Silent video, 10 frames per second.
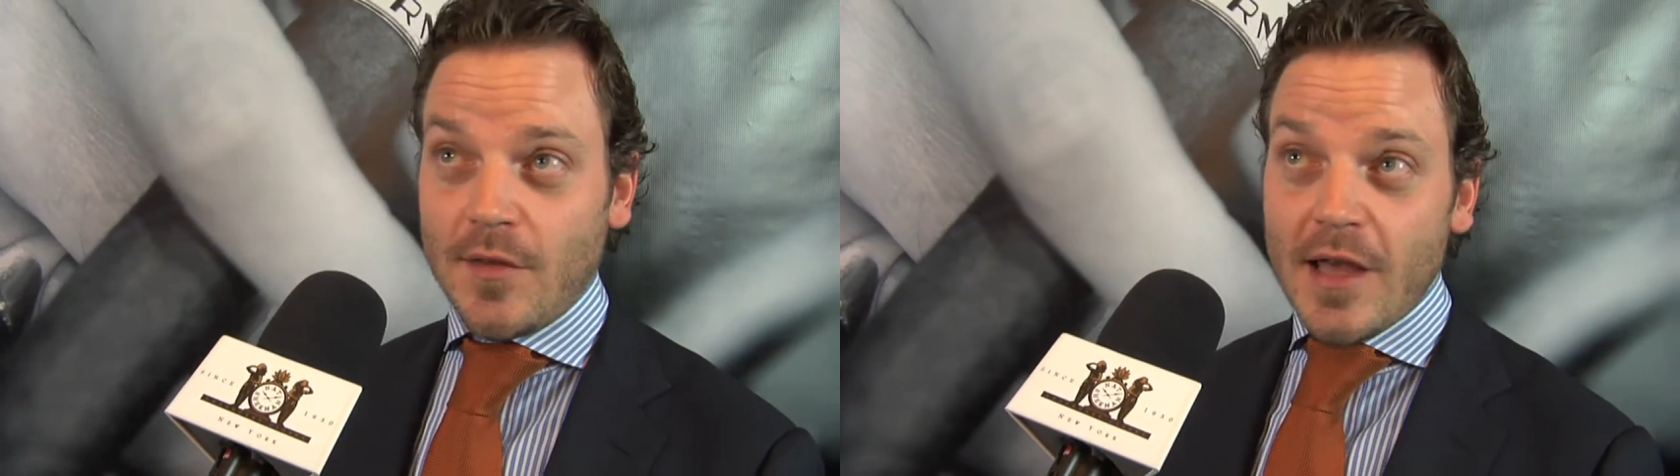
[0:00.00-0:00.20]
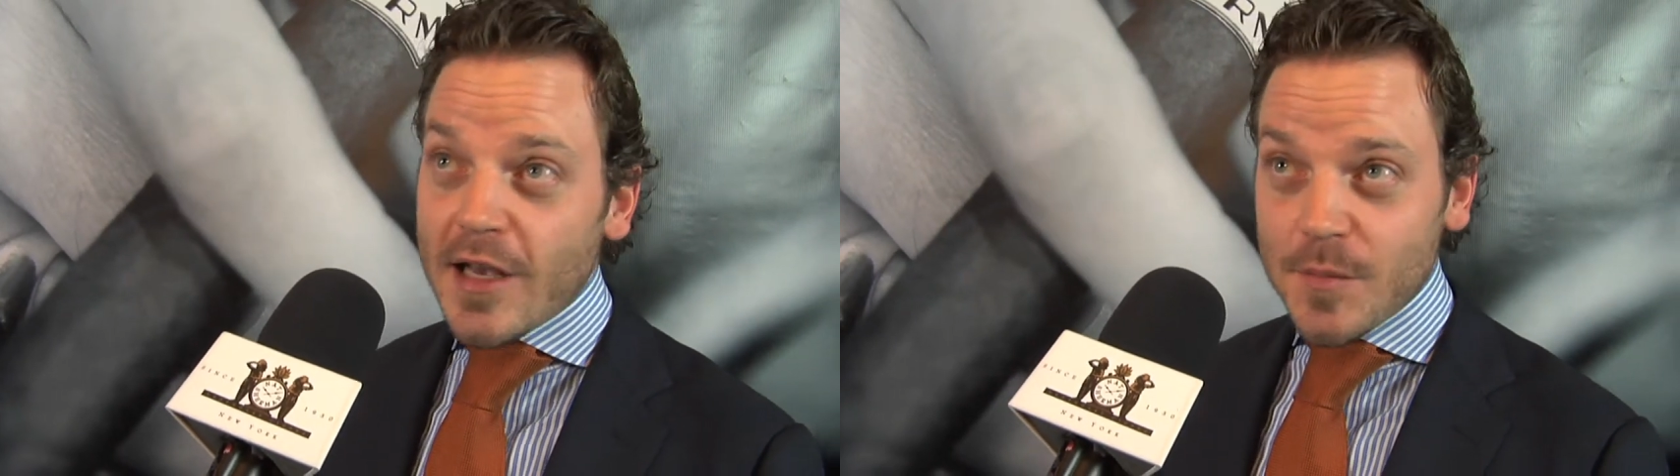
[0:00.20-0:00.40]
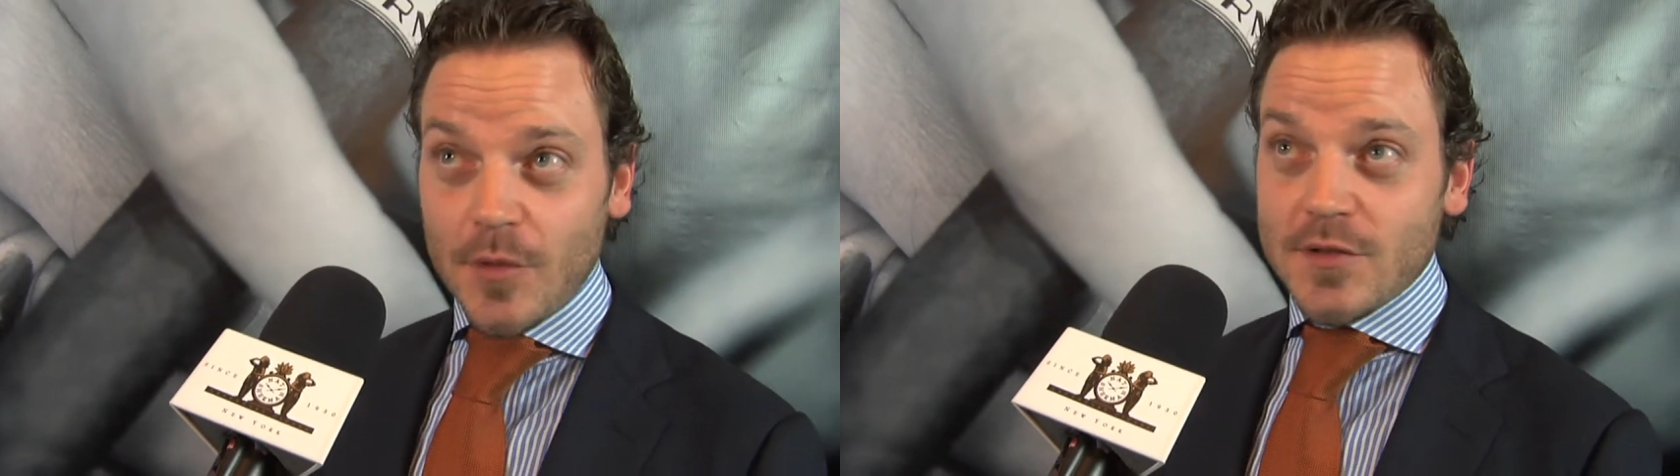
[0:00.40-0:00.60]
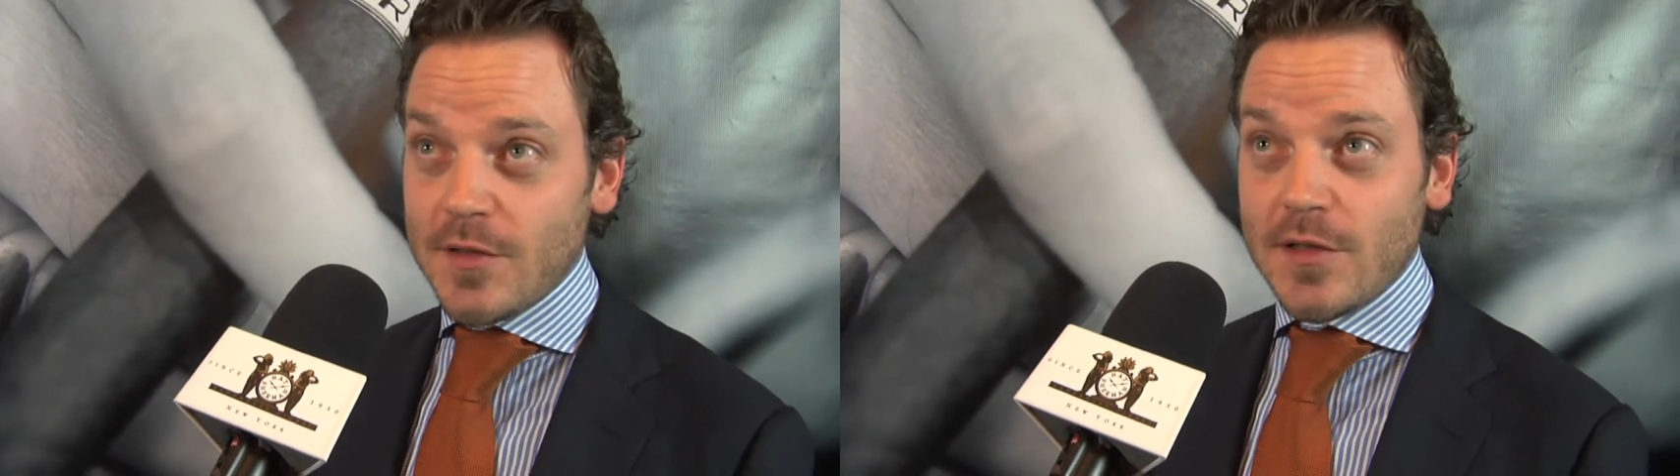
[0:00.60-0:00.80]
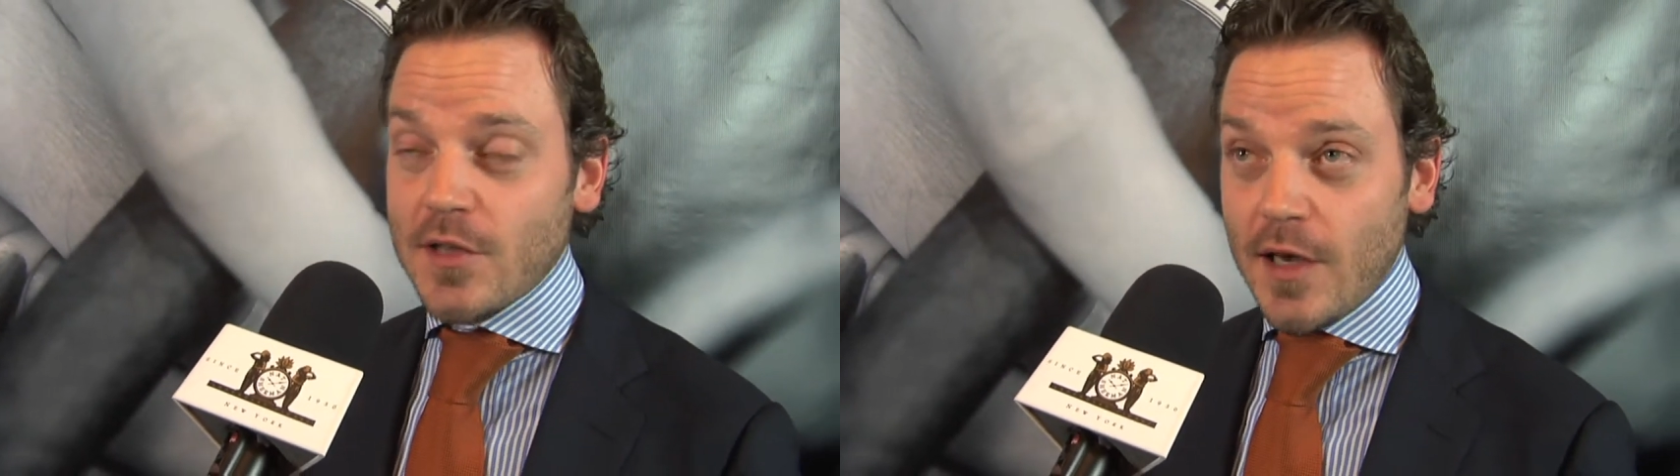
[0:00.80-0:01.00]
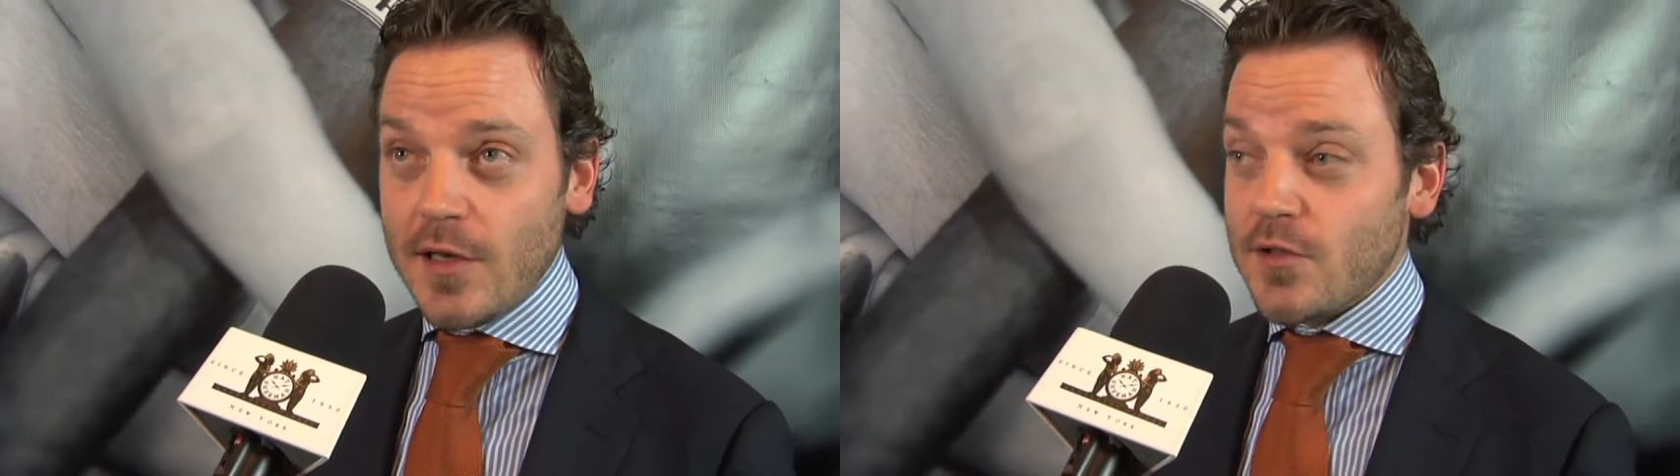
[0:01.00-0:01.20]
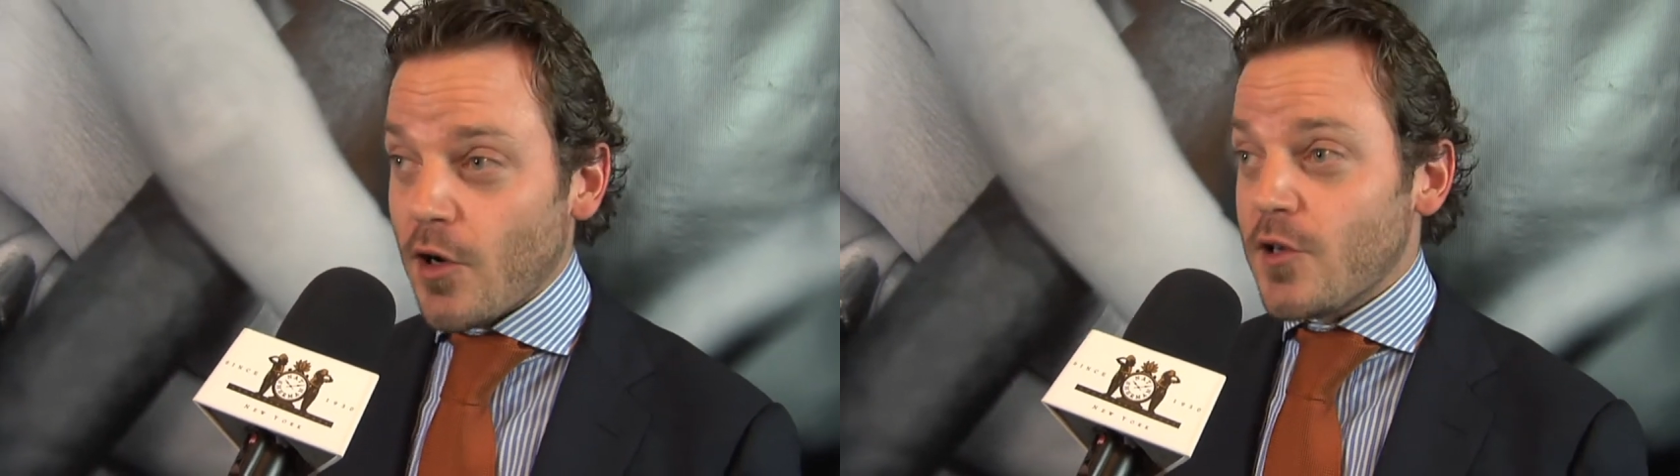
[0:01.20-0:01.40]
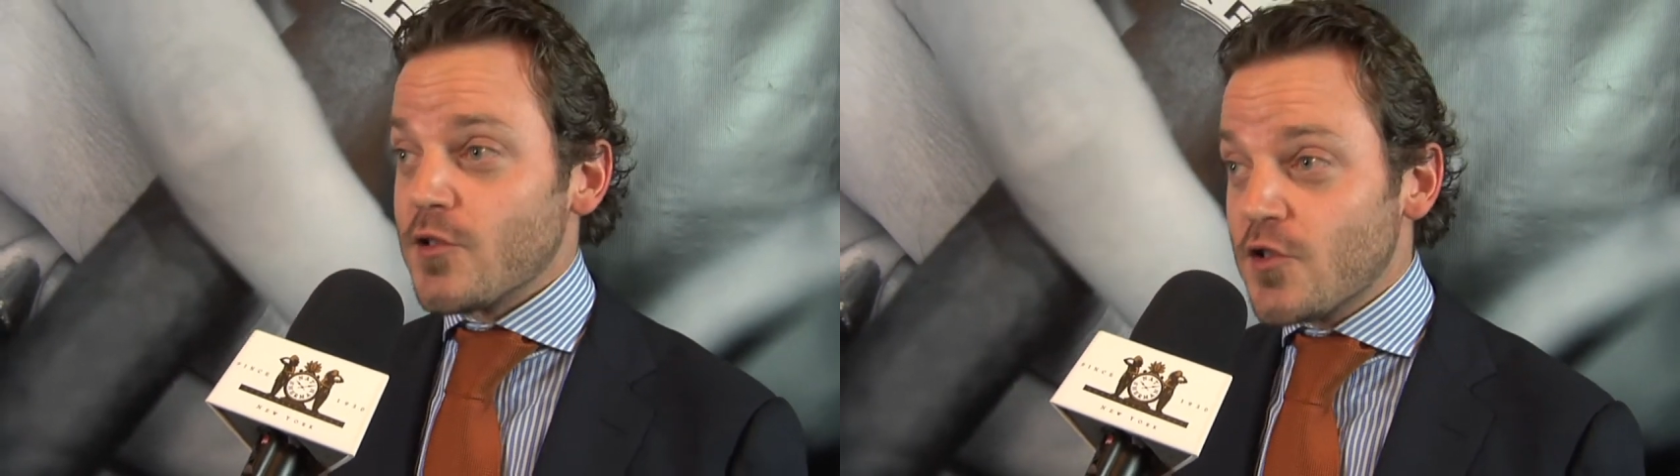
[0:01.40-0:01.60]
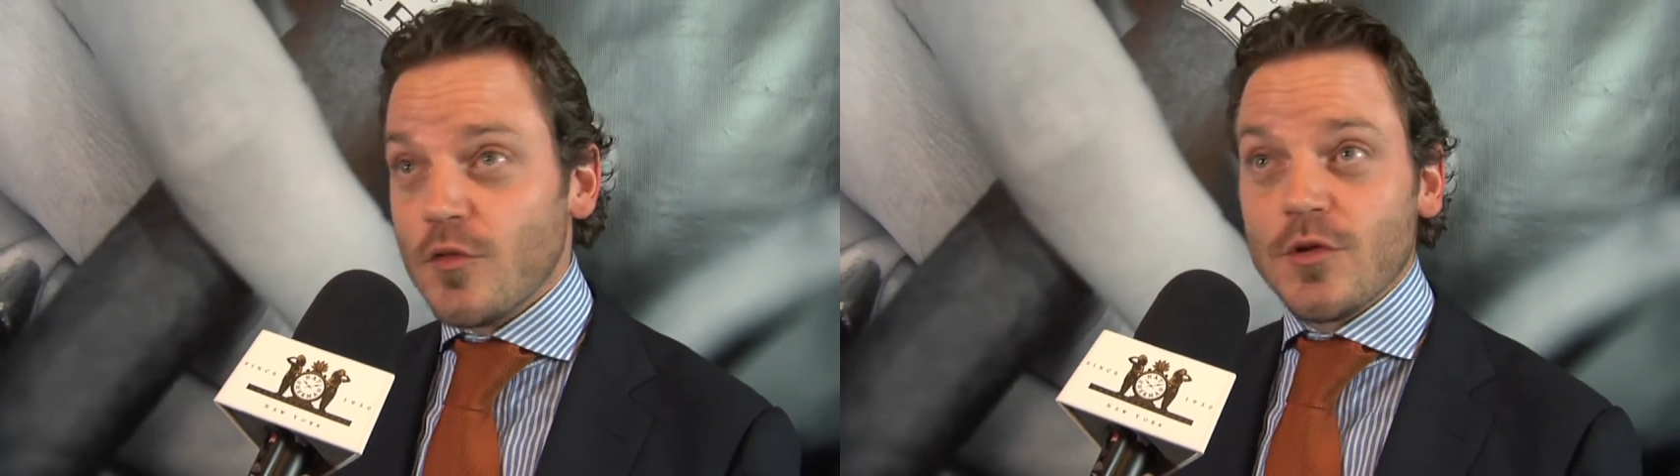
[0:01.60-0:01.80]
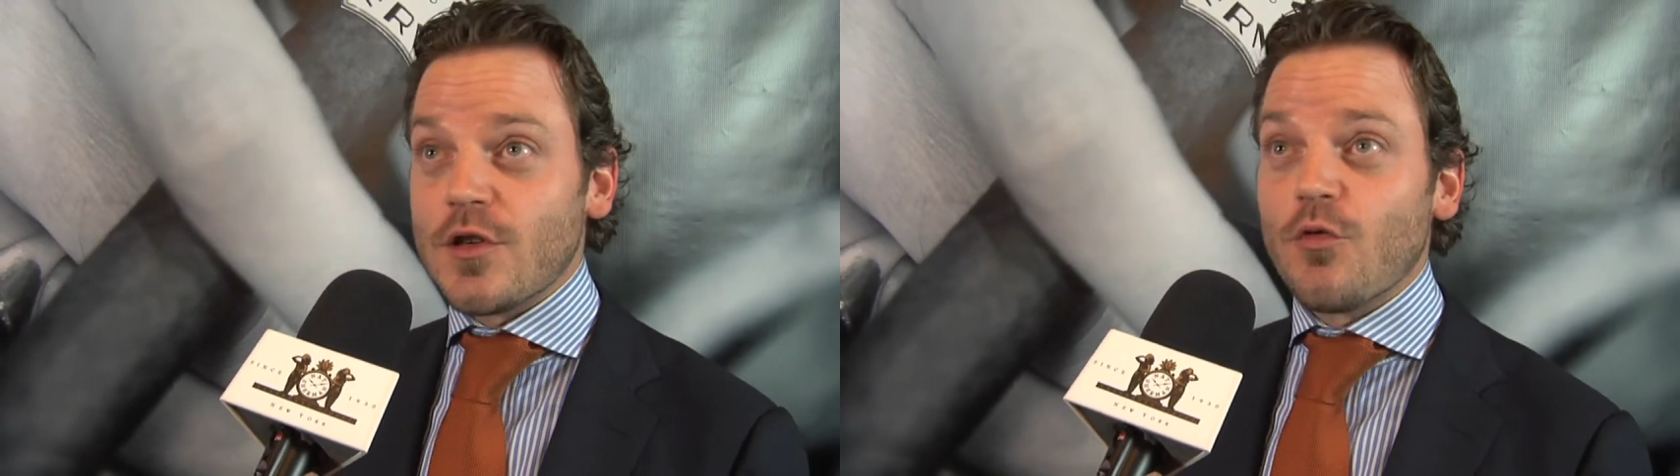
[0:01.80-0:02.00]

And the experts in this case are consumers